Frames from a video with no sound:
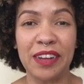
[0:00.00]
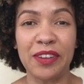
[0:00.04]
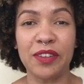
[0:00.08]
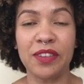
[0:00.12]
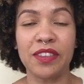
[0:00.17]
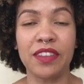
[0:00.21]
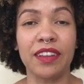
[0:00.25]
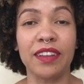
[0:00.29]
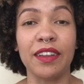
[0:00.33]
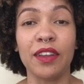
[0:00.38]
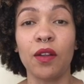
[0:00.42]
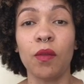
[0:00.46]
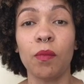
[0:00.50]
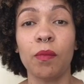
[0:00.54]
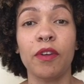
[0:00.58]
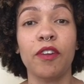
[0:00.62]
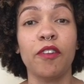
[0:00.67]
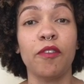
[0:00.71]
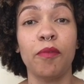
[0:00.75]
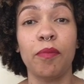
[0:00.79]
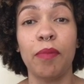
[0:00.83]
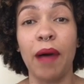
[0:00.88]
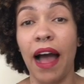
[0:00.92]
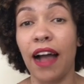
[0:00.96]
Just a little bit
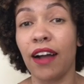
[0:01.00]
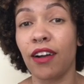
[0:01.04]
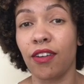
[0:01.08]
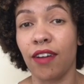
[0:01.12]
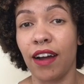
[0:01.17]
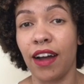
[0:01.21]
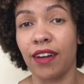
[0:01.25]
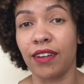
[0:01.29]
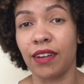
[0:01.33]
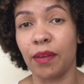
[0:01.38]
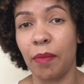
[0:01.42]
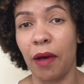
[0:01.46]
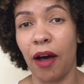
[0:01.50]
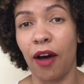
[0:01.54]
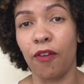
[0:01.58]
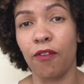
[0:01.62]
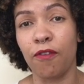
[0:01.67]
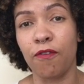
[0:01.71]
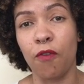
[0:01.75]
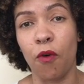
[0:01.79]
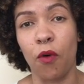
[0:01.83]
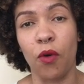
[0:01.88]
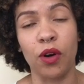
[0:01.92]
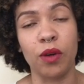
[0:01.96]
of background
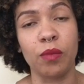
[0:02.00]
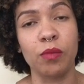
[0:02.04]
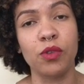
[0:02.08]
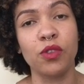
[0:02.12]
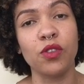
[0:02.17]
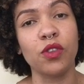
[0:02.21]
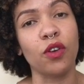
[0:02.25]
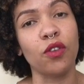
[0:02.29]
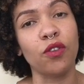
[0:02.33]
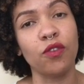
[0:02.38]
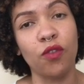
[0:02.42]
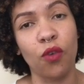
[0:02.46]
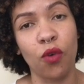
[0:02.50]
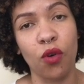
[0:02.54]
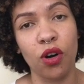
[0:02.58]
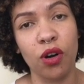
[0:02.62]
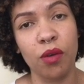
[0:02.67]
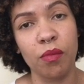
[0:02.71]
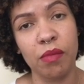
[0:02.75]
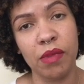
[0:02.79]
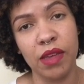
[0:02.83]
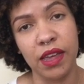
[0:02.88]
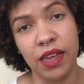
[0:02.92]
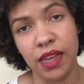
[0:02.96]
about Form. So
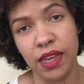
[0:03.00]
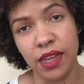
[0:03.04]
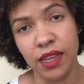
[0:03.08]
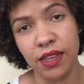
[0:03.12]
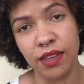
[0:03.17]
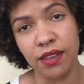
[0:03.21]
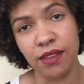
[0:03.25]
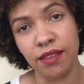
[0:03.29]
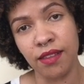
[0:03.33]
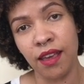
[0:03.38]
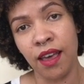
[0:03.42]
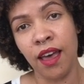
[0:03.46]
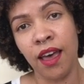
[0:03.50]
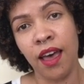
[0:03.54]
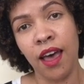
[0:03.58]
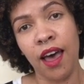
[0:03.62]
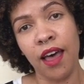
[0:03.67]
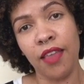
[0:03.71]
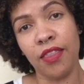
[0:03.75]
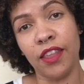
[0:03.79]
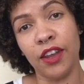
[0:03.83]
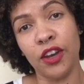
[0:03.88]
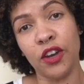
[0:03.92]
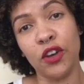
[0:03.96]
Form is
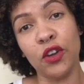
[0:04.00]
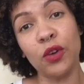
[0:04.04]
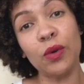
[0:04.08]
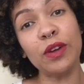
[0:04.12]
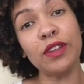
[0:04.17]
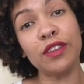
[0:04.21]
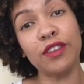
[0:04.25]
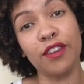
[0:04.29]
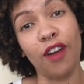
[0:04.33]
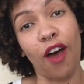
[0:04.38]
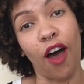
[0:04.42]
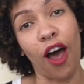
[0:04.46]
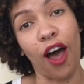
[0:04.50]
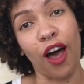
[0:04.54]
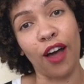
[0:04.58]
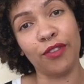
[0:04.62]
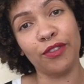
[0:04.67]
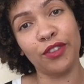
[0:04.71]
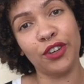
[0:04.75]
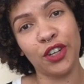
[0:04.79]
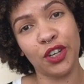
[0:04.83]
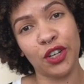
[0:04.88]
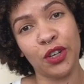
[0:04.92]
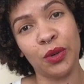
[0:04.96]
the newest
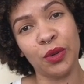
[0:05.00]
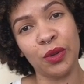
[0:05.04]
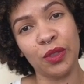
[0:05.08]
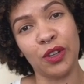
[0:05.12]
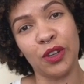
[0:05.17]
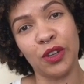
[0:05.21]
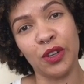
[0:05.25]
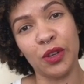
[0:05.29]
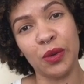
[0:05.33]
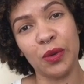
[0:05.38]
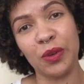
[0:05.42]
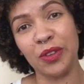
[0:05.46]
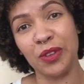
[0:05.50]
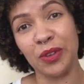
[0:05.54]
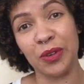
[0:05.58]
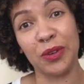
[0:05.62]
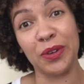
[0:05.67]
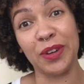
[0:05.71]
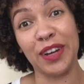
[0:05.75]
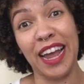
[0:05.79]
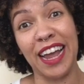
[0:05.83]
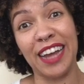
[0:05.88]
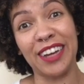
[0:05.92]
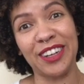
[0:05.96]
offshoot, the newest
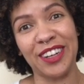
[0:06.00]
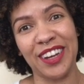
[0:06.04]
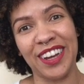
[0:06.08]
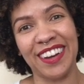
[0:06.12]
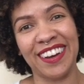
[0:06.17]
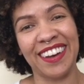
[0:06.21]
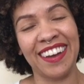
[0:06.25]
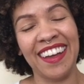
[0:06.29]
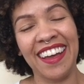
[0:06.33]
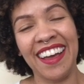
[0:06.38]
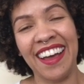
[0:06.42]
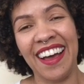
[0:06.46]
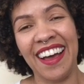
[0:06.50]
creation